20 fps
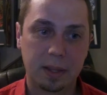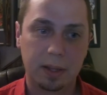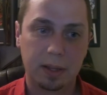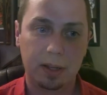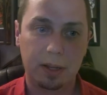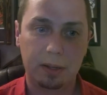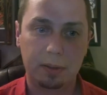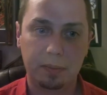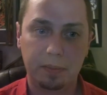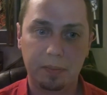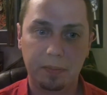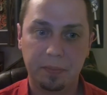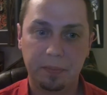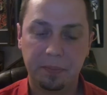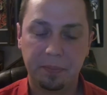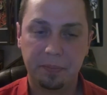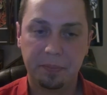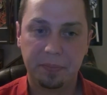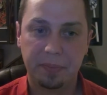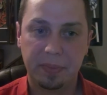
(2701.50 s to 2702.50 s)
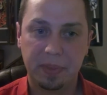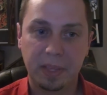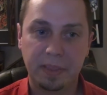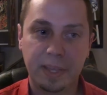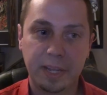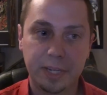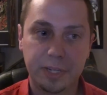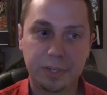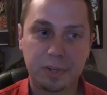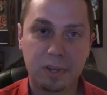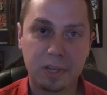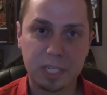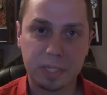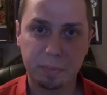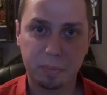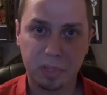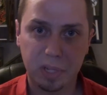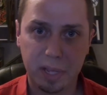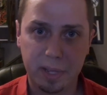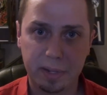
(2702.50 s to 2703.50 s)
and that draws
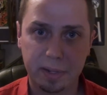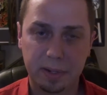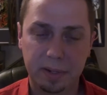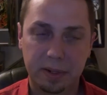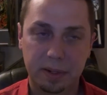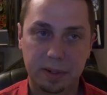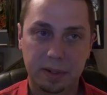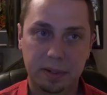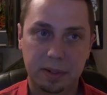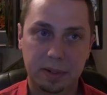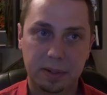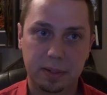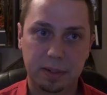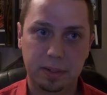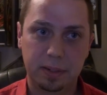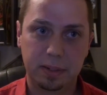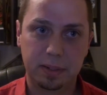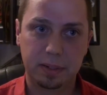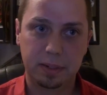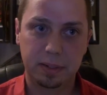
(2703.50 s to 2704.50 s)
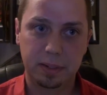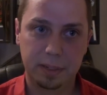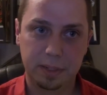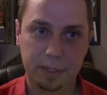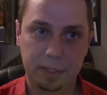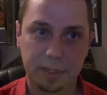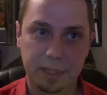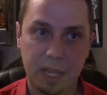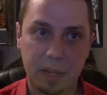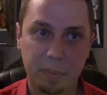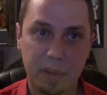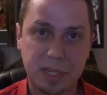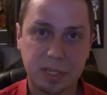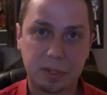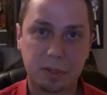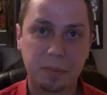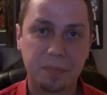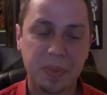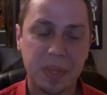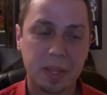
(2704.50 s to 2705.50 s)
blood to that
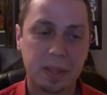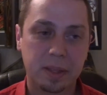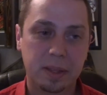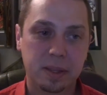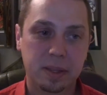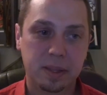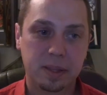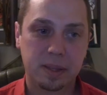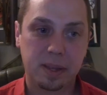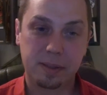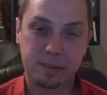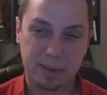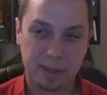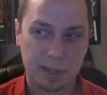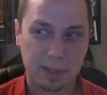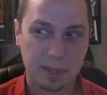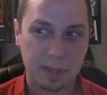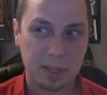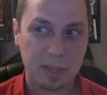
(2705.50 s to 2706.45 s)
muscle, I think.